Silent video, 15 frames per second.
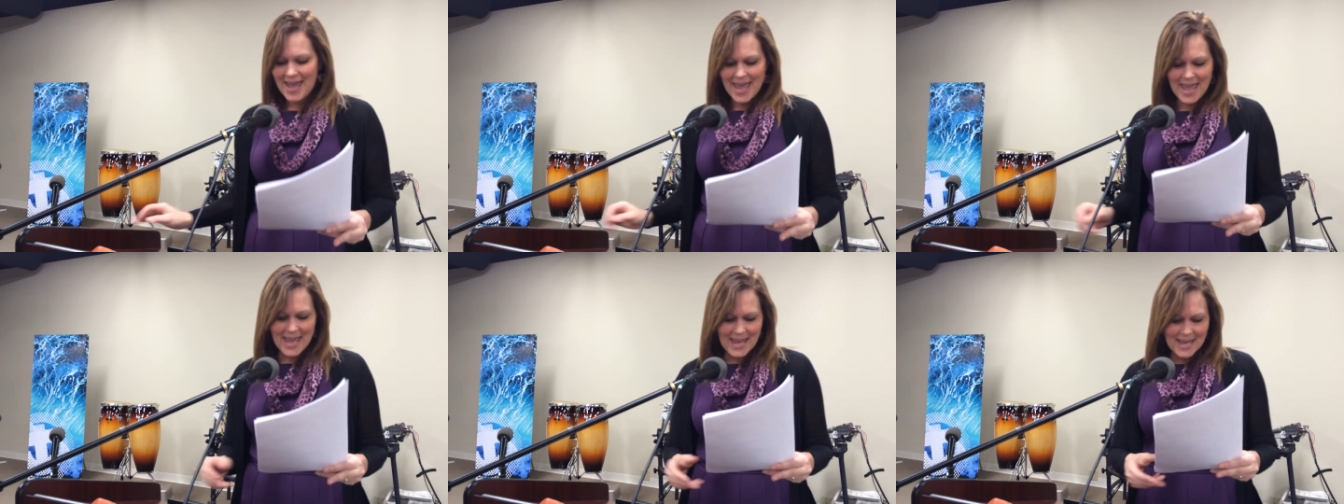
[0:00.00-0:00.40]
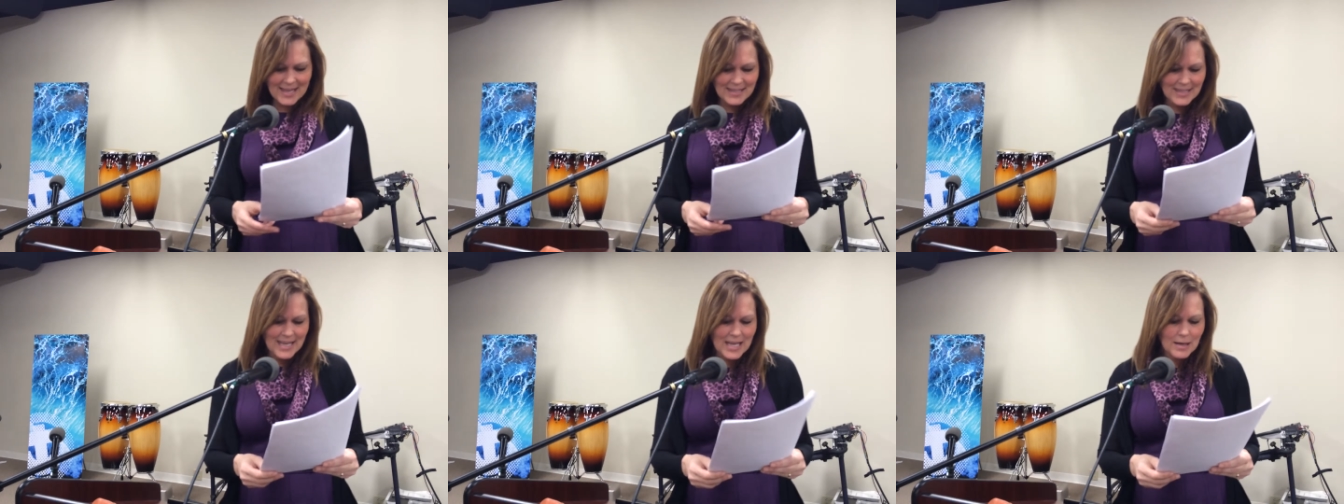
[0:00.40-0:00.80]

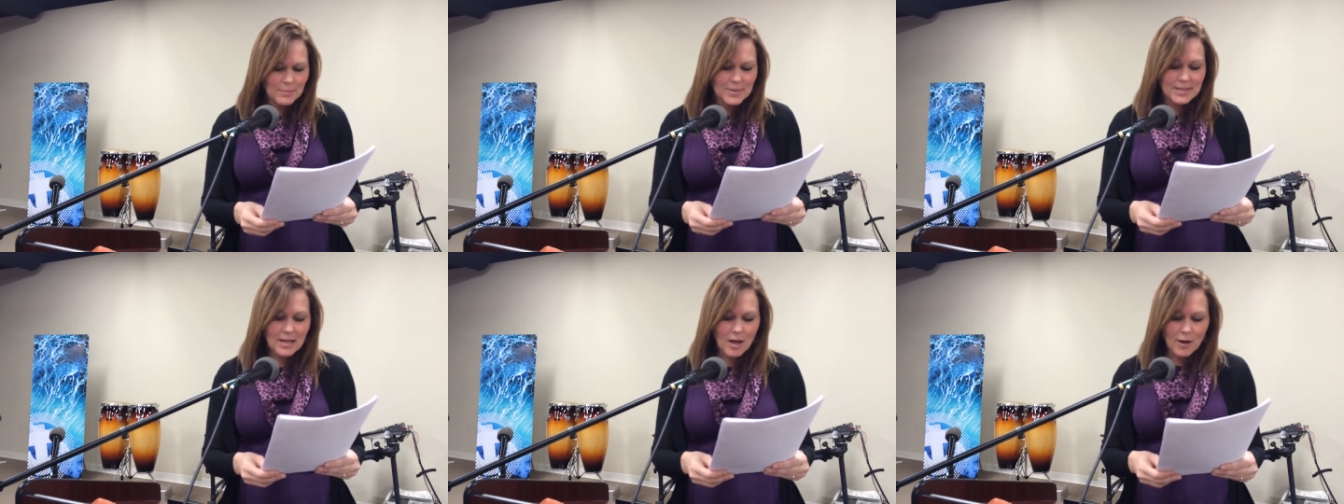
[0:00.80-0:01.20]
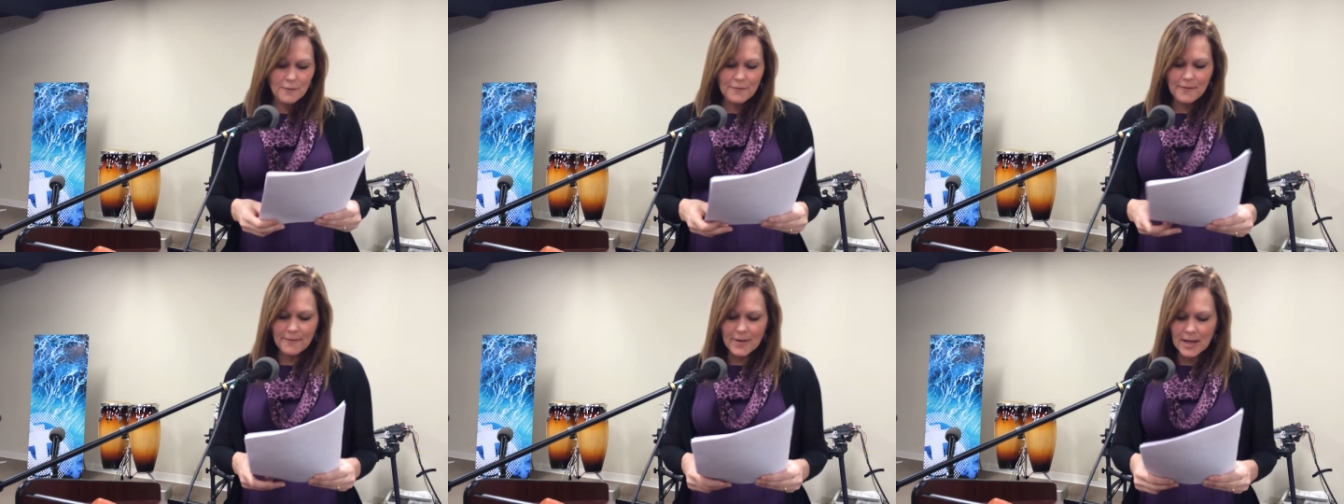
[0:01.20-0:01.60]
And he
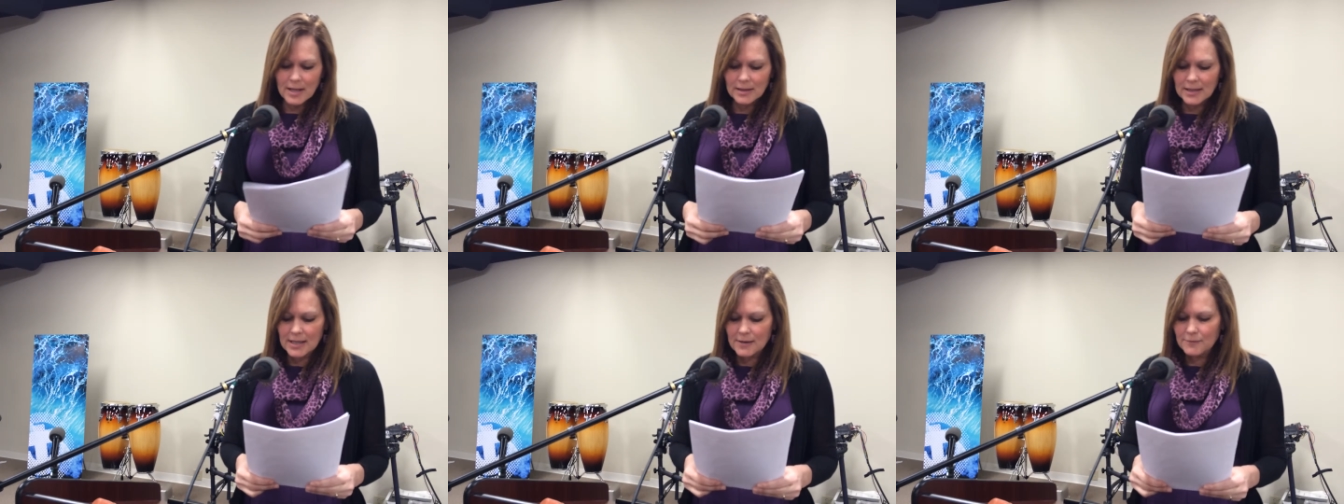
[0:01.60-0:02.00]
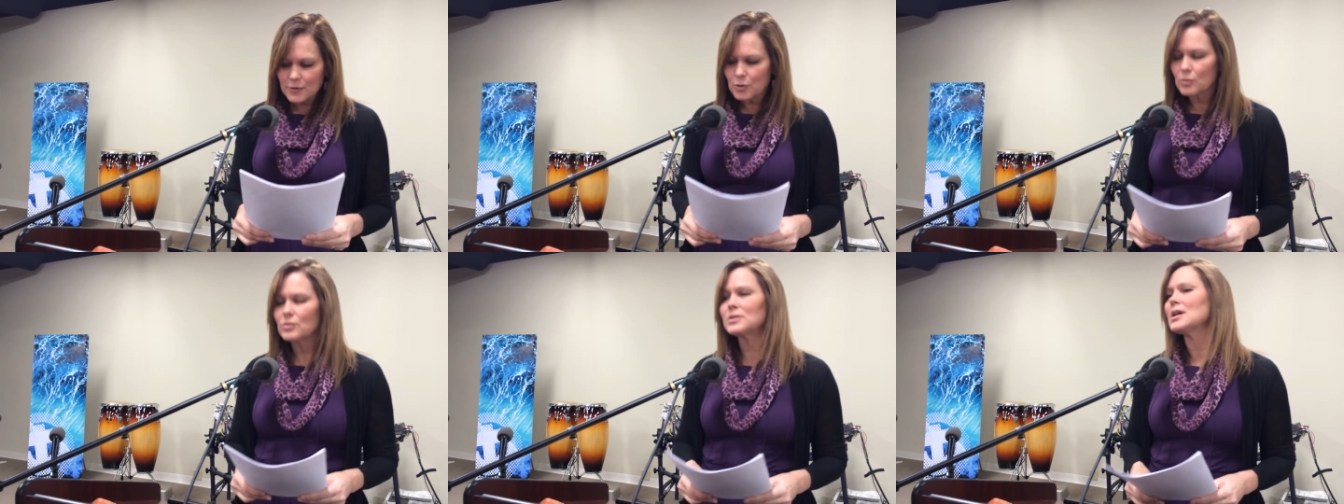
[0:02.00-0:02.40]
himself lived
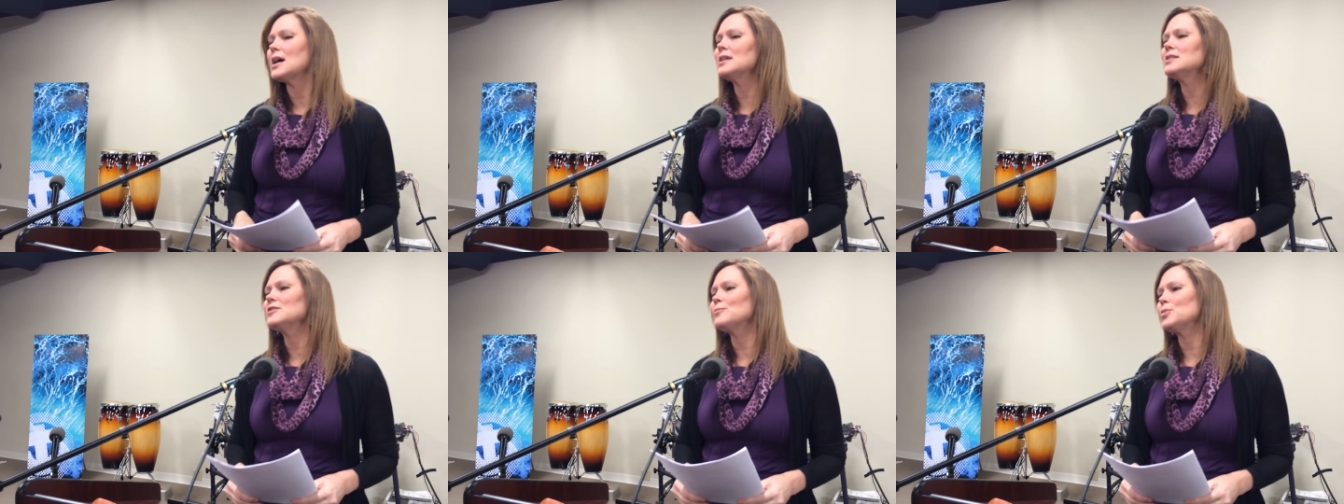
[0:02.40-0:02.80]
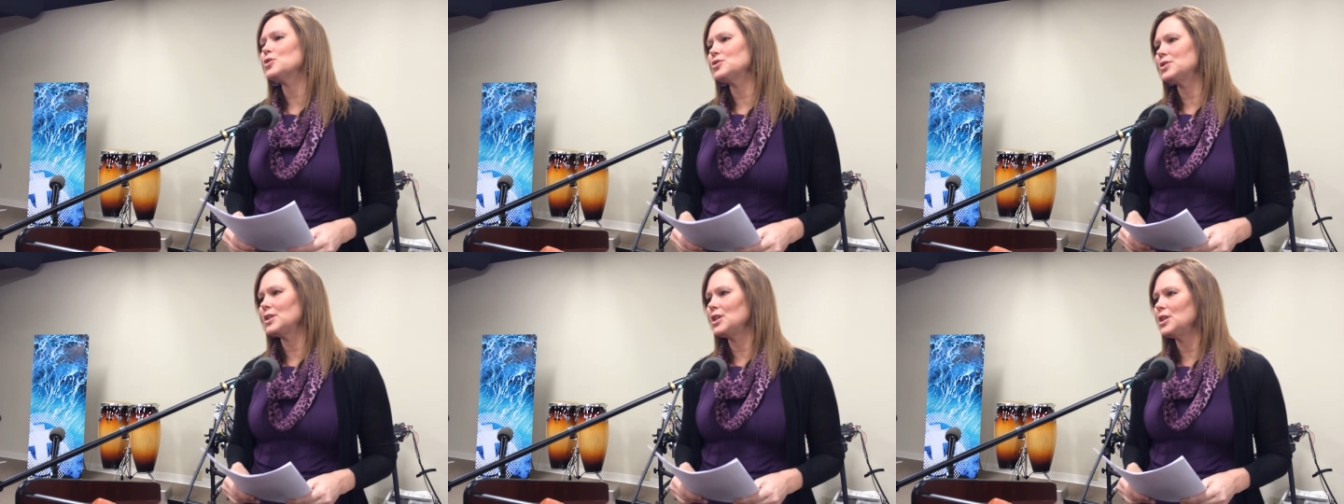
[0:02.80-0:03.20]
through tons of
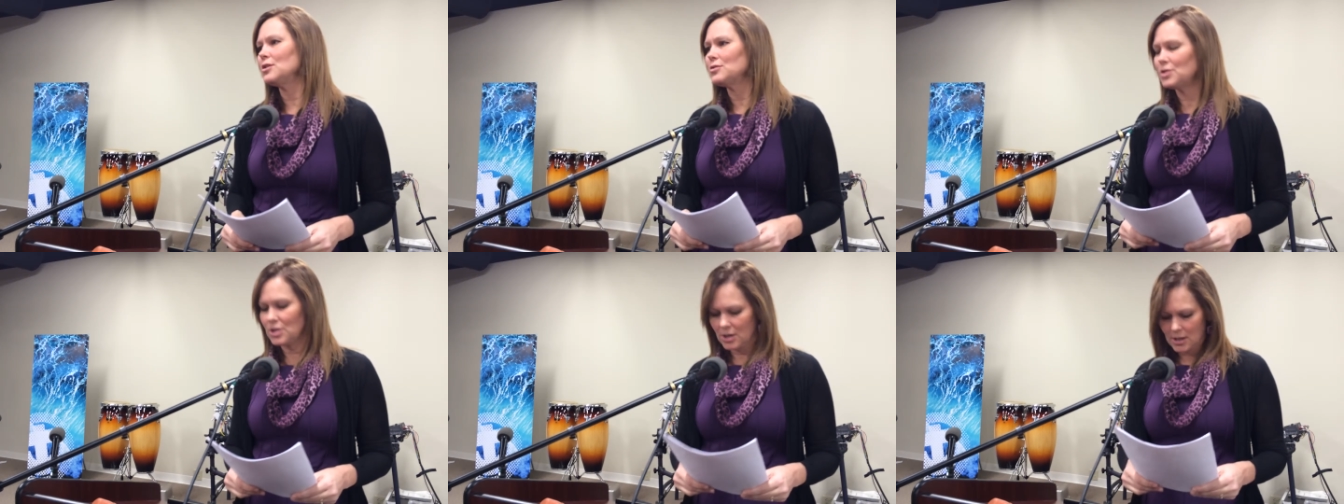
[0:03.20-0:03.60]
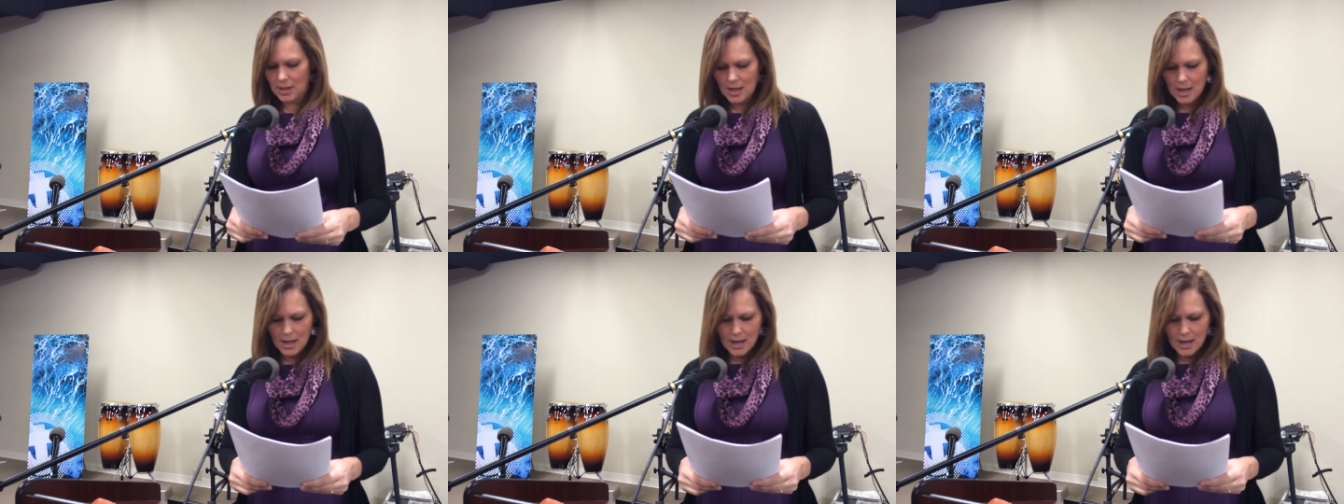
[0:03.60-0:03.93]
persecution